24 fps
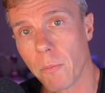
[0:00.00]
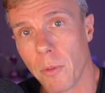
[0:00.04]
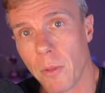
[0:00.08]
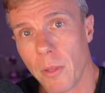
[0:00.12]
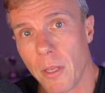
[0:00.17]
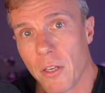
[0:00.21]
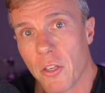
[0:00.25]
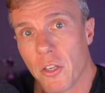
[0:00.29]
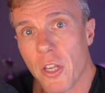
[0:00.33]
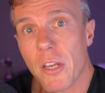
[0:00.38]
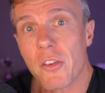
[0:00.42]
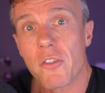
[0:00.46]
But the
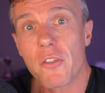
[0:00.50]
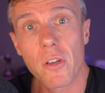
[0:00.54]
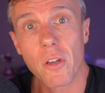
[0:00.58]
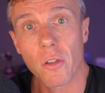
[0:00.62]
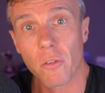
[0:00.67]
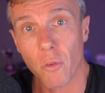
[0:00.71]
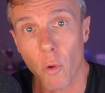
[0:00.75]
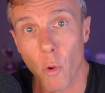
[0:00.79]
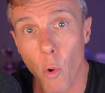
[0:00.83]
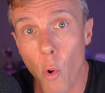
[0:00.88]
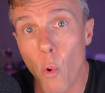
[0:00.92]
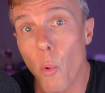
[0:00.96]
intention
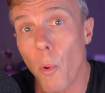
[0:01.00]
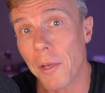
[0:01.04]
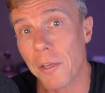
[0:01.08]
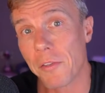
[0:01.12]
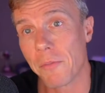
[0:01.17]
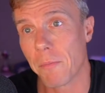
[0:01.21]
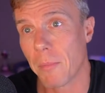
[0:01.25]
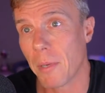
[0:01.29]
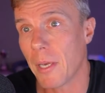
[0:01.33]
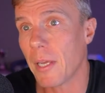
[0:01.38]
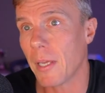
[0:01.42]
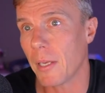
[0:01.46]
has always
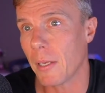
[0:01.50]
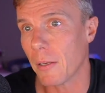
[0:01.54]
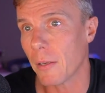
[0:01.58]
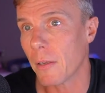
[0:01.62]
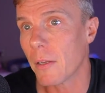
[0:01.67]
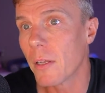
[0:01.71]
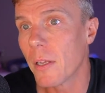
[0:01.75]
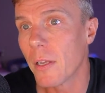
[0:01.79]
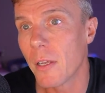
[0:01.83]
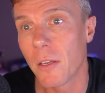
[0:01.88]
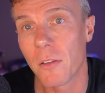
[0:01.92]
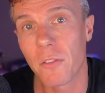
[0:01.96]
been
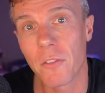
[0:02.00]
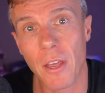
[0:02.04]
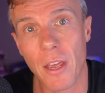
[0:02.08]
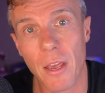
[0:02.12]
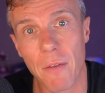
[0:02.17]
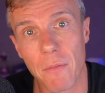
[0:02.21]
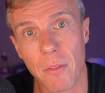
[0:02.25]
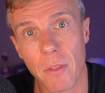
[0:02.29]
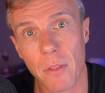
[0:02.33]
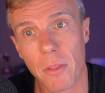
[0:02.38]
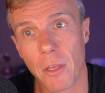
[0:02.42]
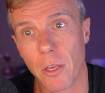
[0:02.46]
to
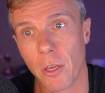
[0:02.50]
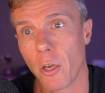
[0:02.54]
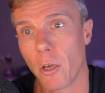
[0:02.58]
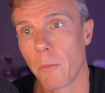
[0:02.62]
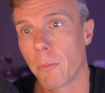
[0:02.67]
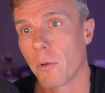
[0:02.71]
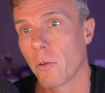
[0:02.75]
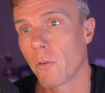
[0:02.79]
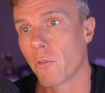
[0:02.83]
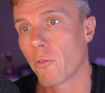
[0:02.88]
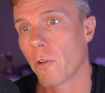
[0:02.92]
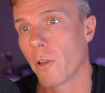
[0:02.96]
have the thing
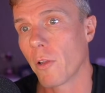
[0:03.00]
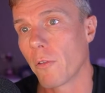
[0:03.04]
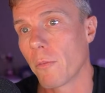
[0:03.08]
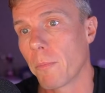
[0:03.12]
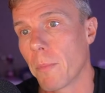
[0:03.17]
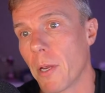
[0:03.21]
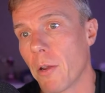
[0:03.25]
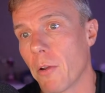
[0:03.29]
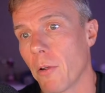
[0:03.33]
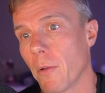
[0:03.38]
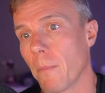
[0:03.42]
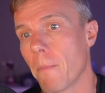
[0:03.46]
open and
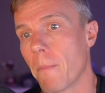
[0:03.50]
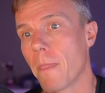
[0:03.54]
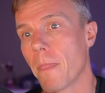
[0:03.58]
transparent.